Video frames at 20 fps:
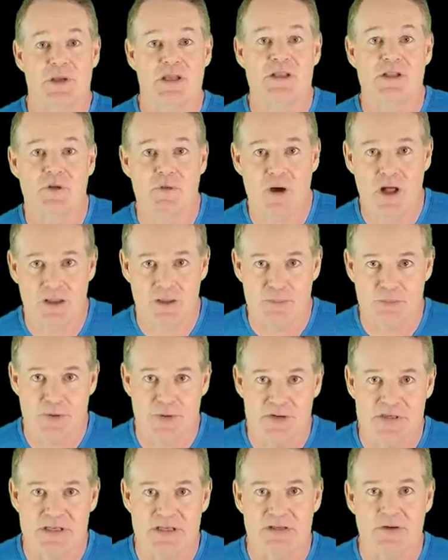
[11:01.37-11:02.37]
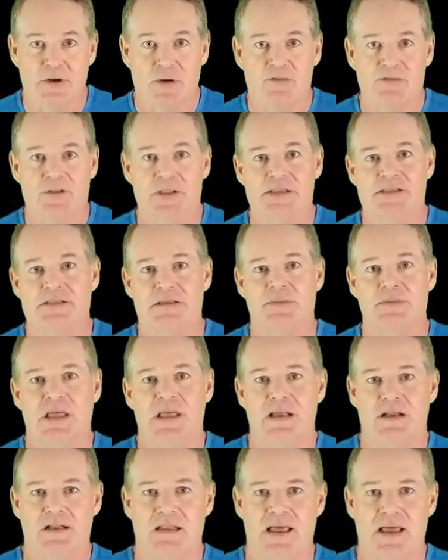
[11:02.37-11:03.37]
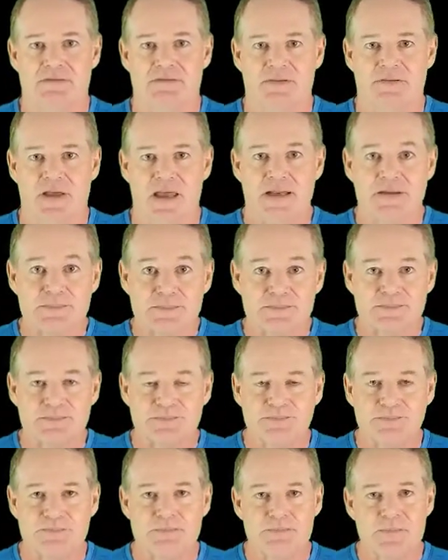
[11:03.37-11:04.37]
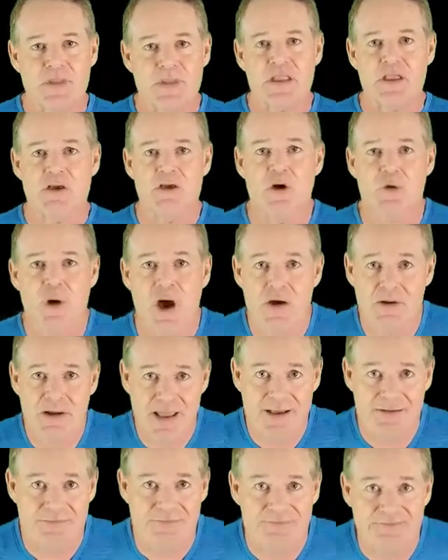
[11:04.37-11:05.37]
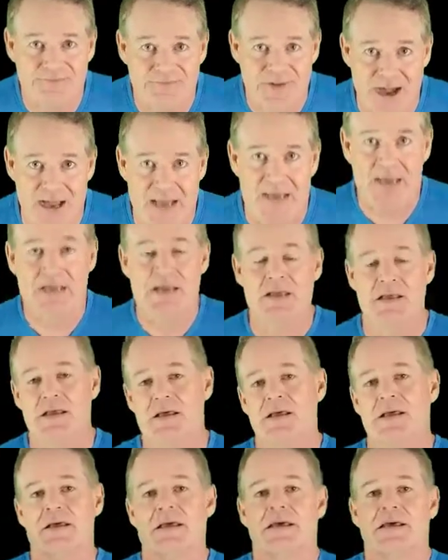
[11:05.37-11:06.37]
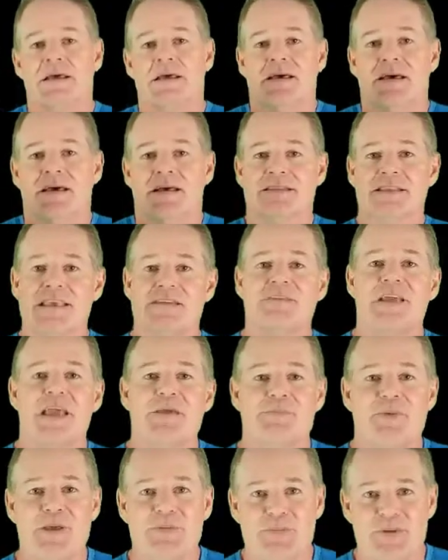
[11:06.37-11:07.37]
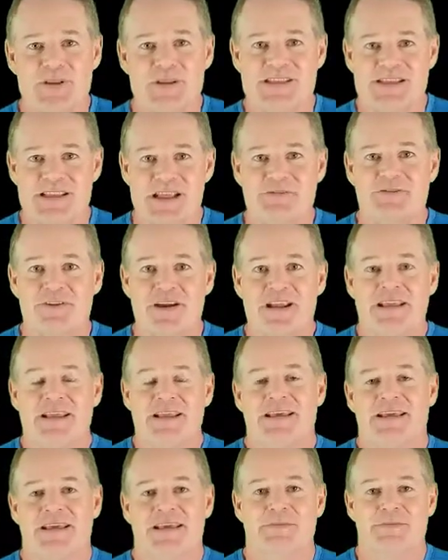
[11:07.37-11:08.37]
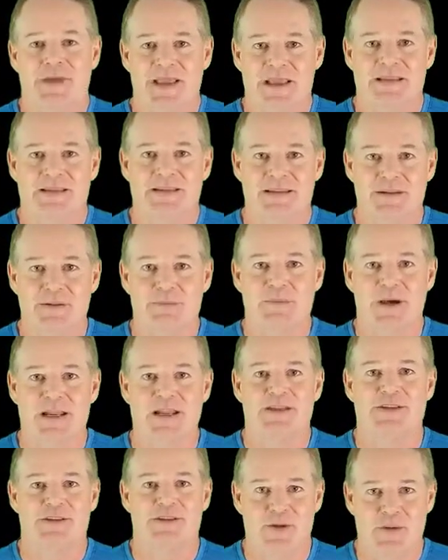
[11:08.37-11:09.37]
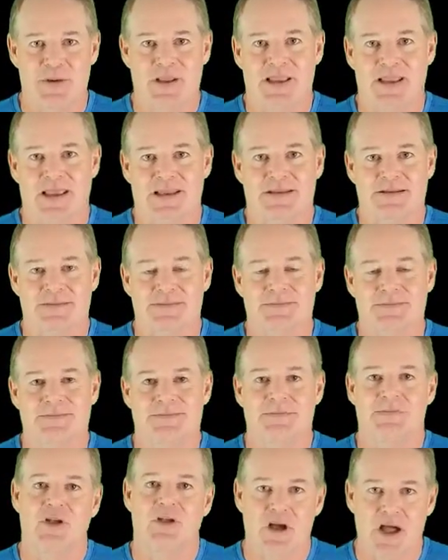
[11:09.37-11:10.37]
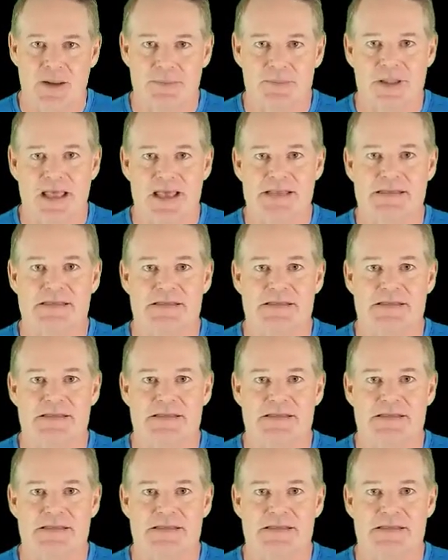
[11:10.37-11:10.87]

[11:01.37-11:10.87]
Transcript: all in person, hopefully someday at a live event. Go out, have fun, alleviate people's suffering, and make a little money doing it. God bless.